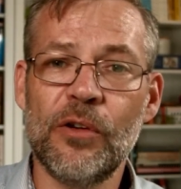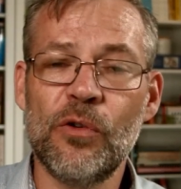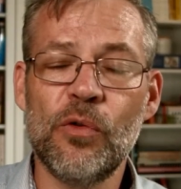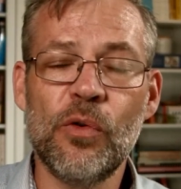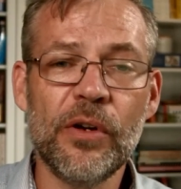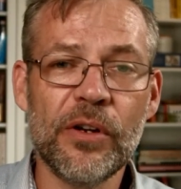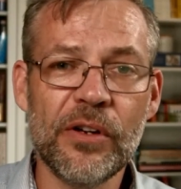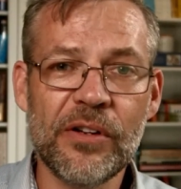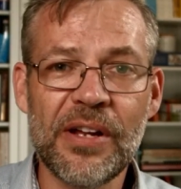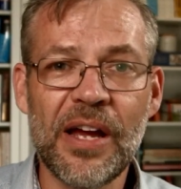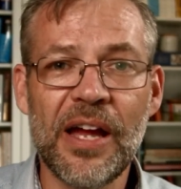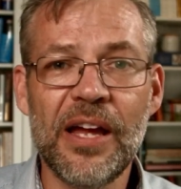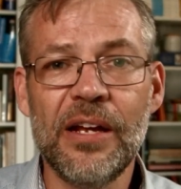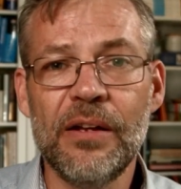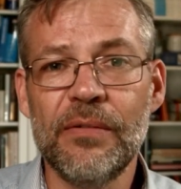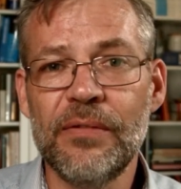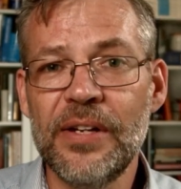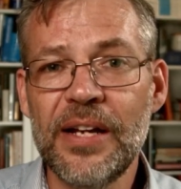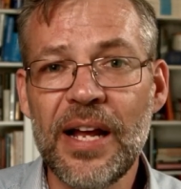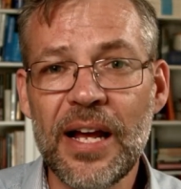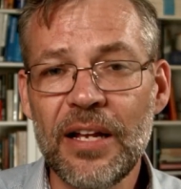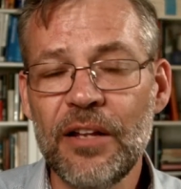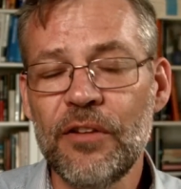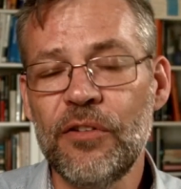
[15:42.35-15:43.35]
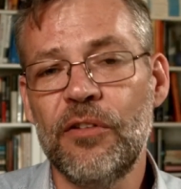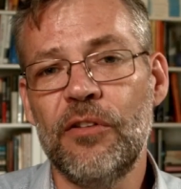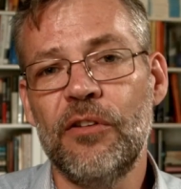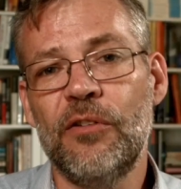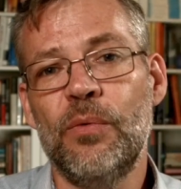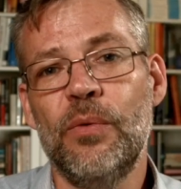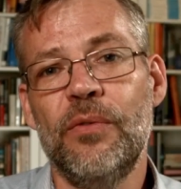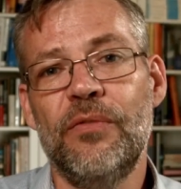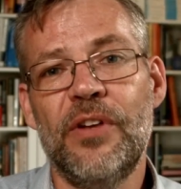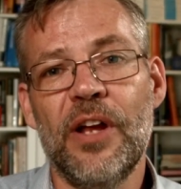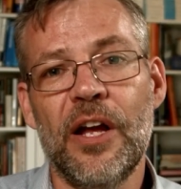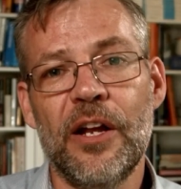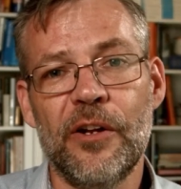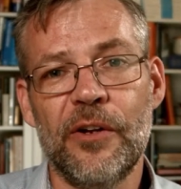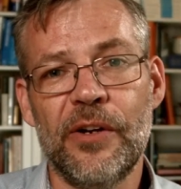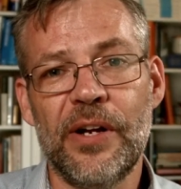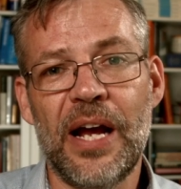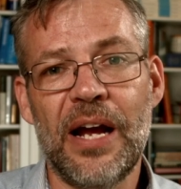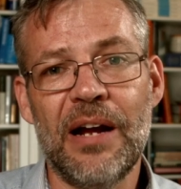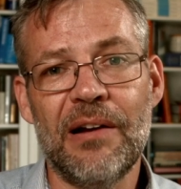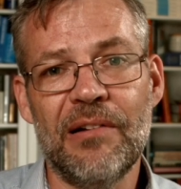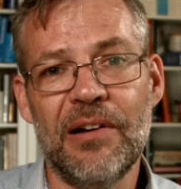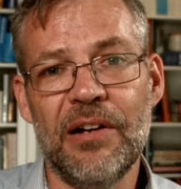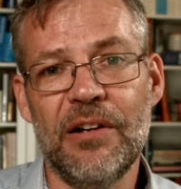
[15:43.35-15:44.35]
quantitative analysis we've done on
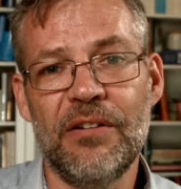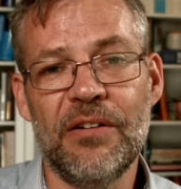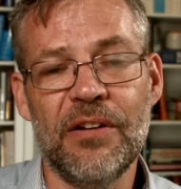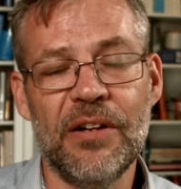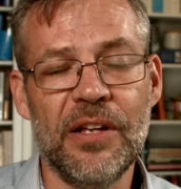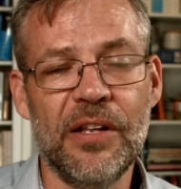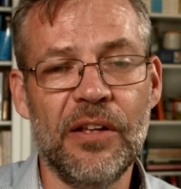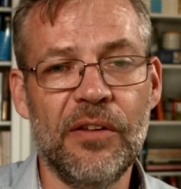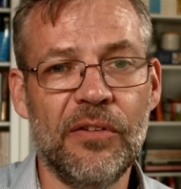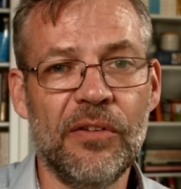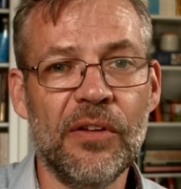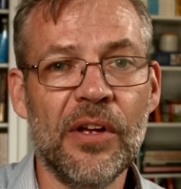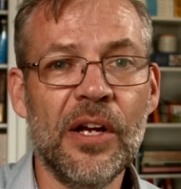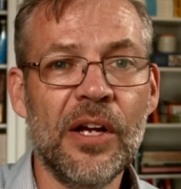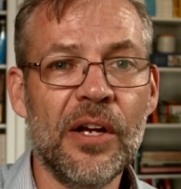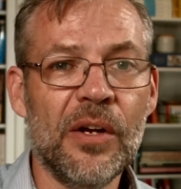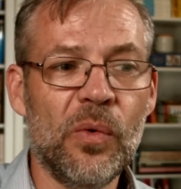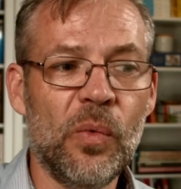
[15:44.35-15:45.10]
RRGs,